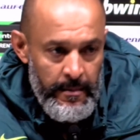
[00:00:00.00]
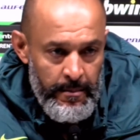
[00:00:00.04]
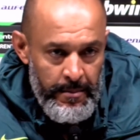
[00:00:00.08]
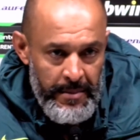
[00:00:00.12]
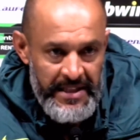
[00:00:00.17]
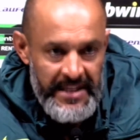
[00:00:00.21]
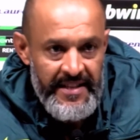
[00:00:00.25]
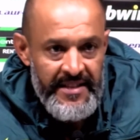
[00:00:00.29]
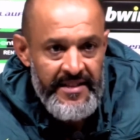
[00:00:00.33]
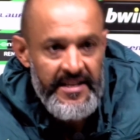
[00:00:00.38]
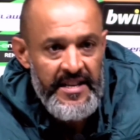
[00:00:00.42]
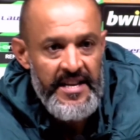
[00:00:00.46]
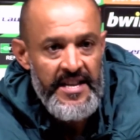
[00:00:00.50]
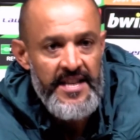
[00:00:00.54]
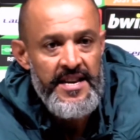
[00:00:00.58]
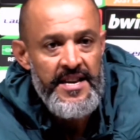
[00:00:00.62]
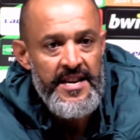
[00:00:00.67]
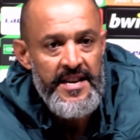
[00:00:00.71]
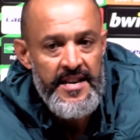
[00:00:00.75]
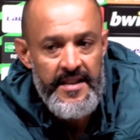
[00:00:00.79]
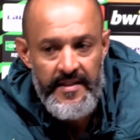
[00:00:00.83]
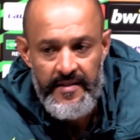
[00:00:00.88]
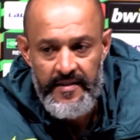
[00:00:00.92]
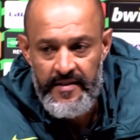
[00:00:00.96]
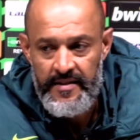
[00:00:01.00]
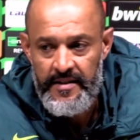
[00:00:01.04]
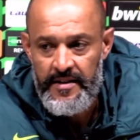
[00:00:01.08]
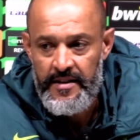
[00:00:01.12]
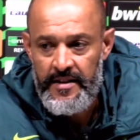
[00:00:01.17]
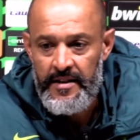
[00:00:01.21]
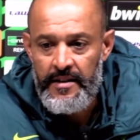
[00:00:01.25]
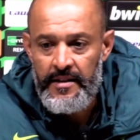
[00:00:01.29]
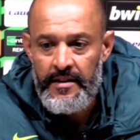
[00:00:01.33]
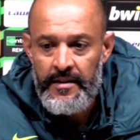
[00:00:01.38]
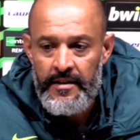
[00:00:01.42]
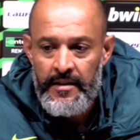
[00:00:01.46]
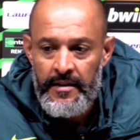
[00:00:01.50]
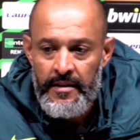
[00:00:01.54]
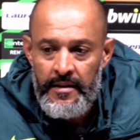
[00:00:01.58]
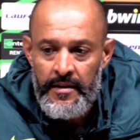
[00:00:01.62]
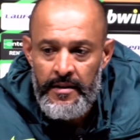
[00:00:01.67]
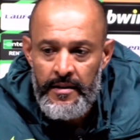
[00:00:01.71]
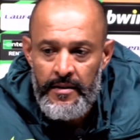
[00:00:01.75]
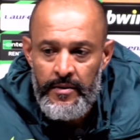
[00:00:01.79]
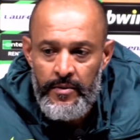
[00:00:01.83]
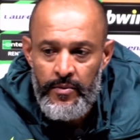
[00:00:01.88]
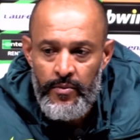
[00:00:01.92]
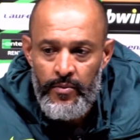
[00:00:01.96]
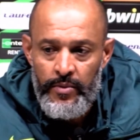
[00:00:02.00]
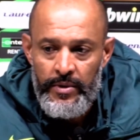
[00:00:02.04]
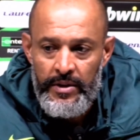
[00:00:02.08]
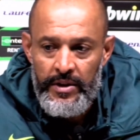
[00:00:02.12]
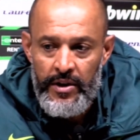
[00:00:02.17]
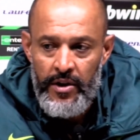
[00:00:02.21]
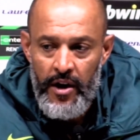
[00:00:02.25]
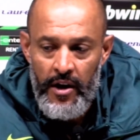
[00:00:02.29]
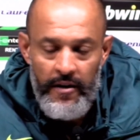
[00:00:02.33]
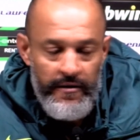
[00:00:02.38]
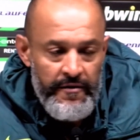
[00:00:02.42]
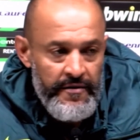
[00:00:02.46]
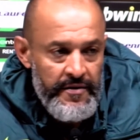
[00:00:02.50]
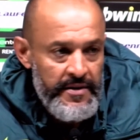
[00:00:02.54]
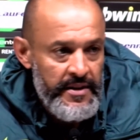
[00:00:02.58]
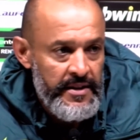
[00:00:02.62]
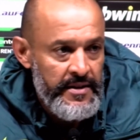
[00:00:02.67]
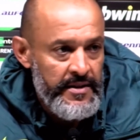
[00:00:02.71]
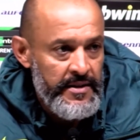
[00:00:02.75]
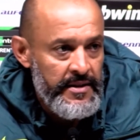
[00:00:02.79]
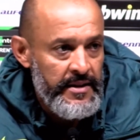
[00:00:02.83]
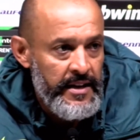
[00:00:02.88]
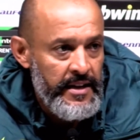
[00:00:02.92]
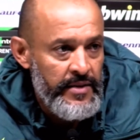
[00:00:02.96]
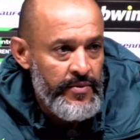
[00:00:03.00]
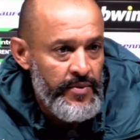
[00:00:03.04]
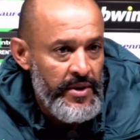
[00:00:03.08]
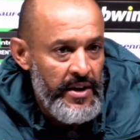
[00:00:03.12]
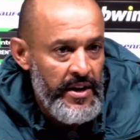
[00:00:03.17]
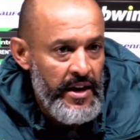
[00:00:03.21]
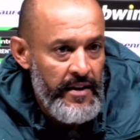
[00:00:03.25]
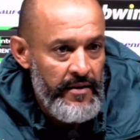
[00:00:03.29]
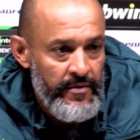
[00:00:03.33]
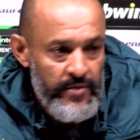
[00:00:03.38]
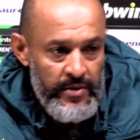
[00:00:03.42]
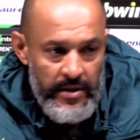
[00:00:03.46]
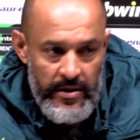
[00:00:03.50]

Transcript: but it's easier with the confidence that we have,